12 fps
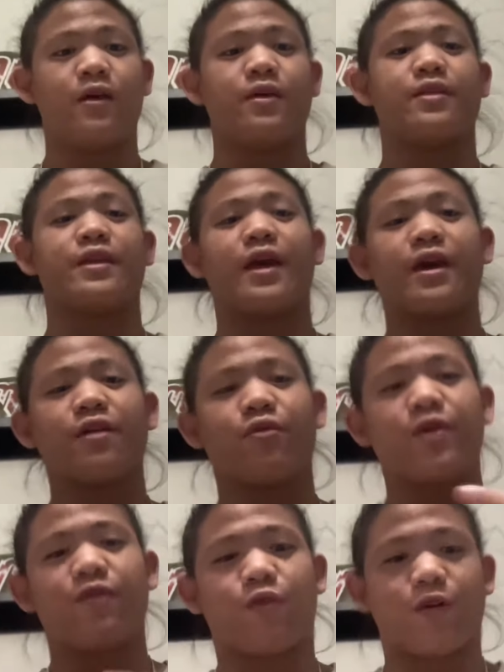The negative
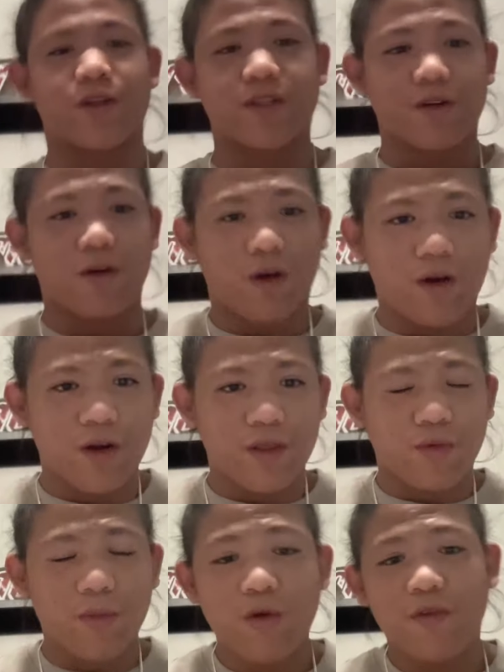reinforcer are
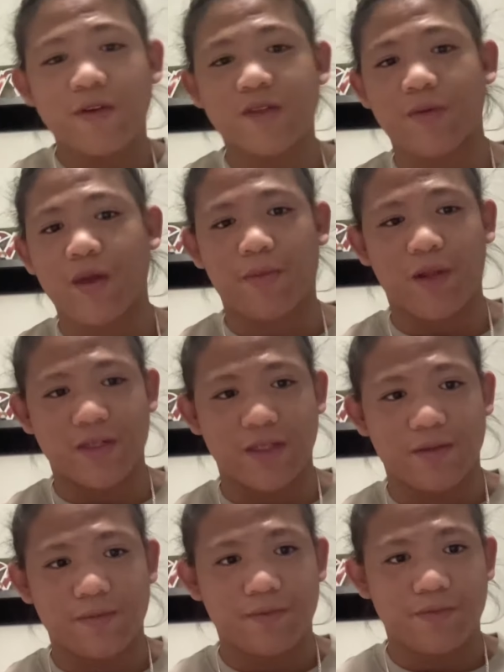the removal of something
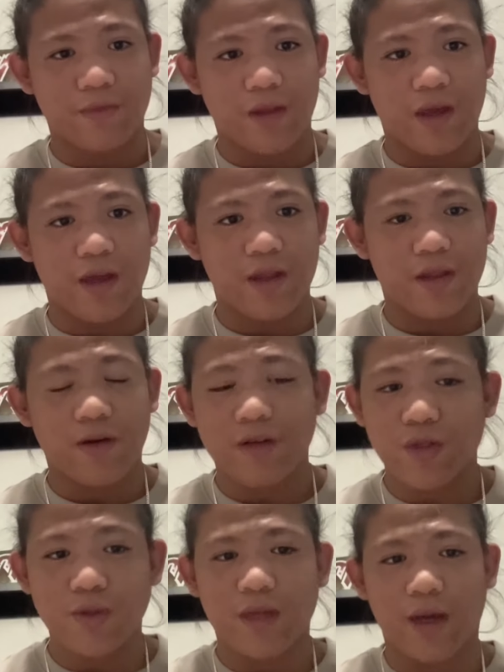pleasant, and there are
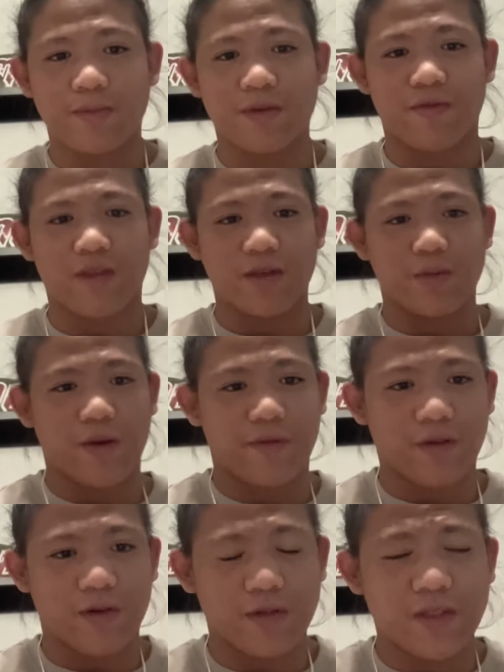two types of things we have
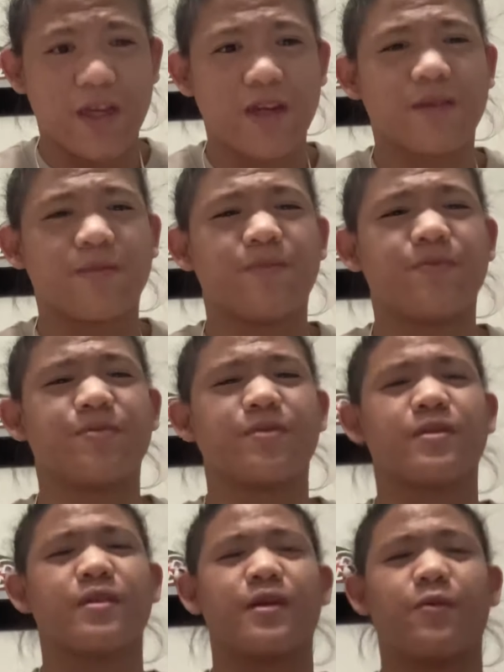to understand,
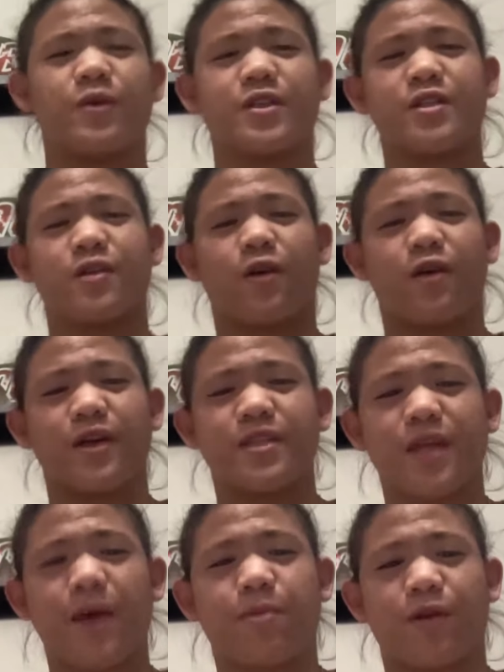which are
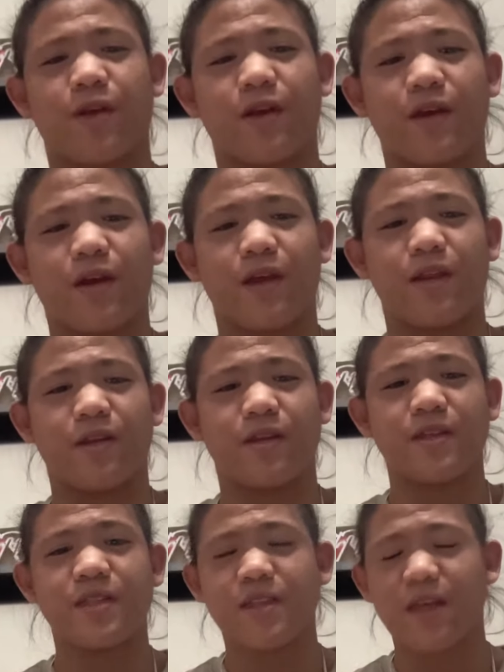escape learning, and
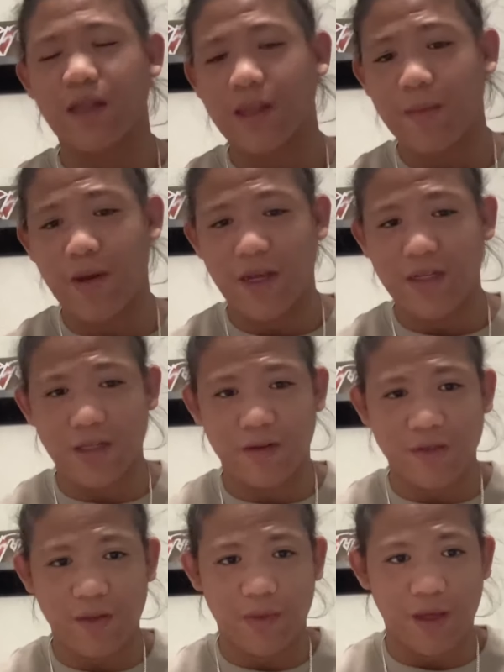this is the elimination
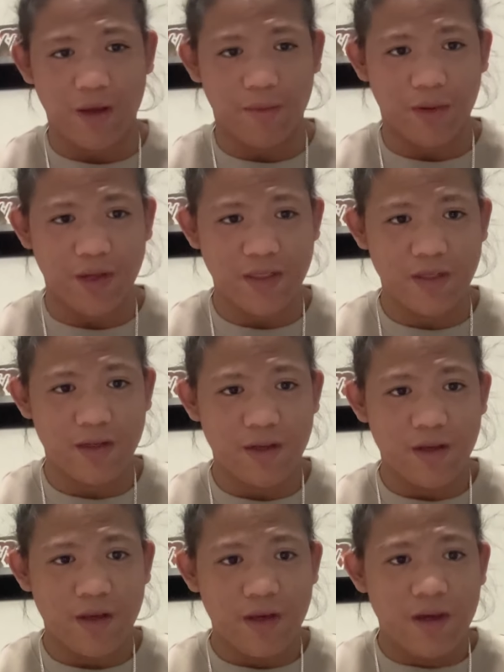of something unpleasant
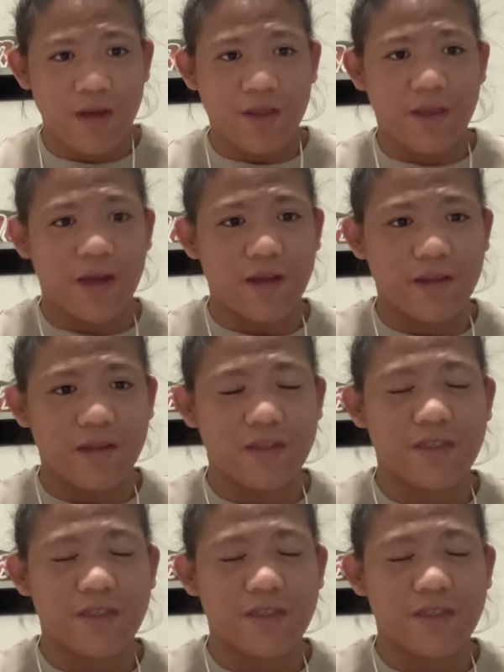that the